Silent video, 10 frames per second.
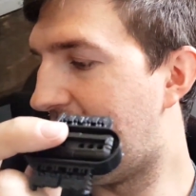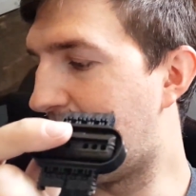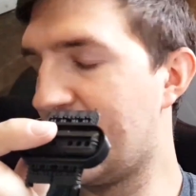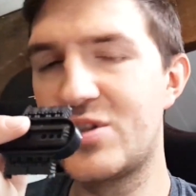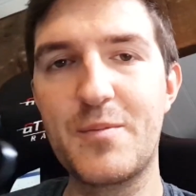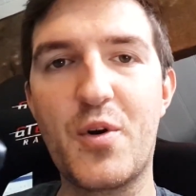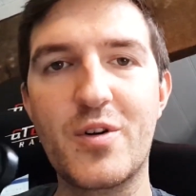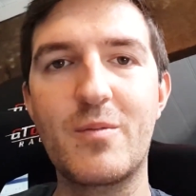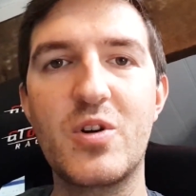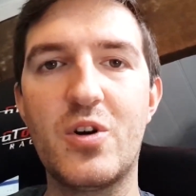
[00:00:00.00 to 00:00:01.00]
I'm using a
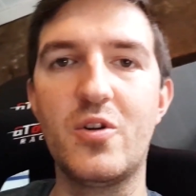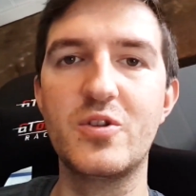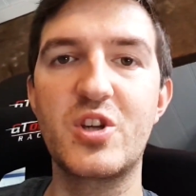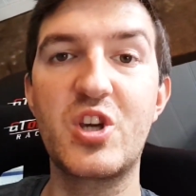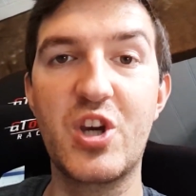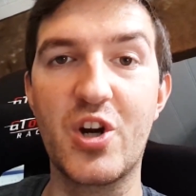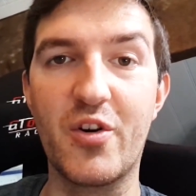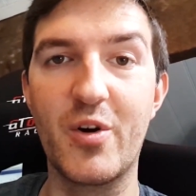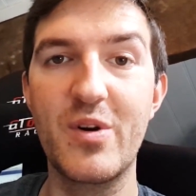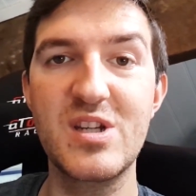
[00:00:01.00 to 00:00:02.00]
program called
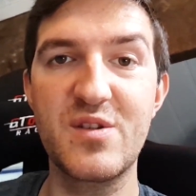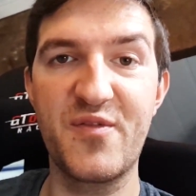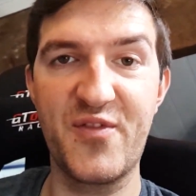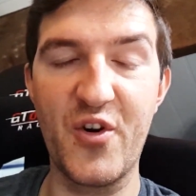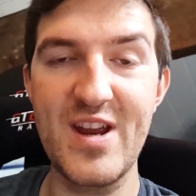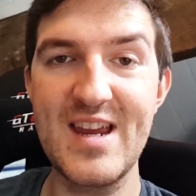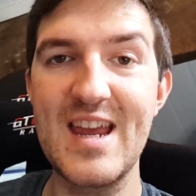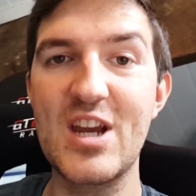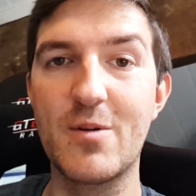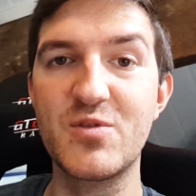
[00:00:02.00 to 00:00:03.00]
Cura, which is
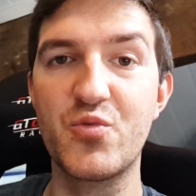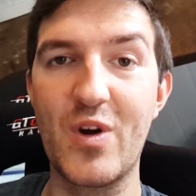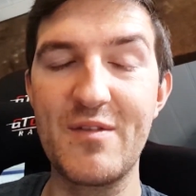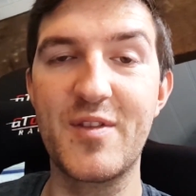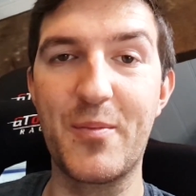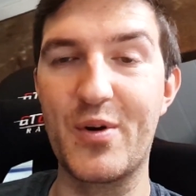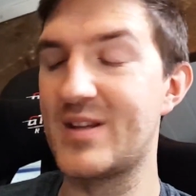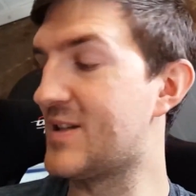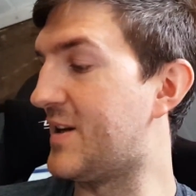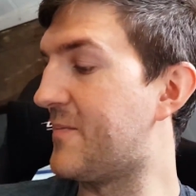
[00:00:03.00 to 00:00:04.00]
free. It comes with the
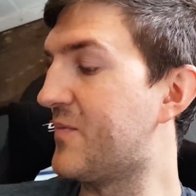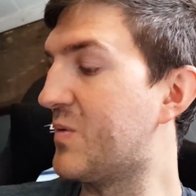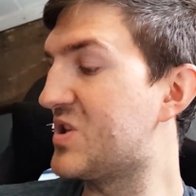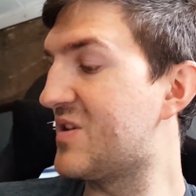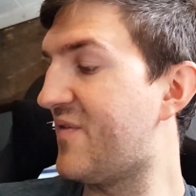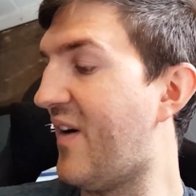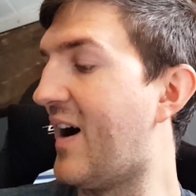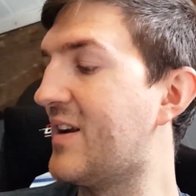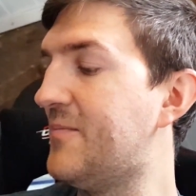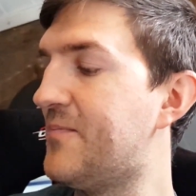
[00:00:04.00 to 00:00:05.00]
printer, which is
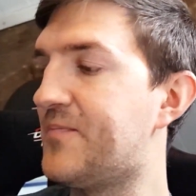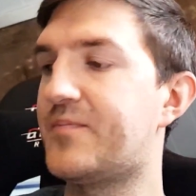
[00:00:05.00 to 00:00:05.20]
fine.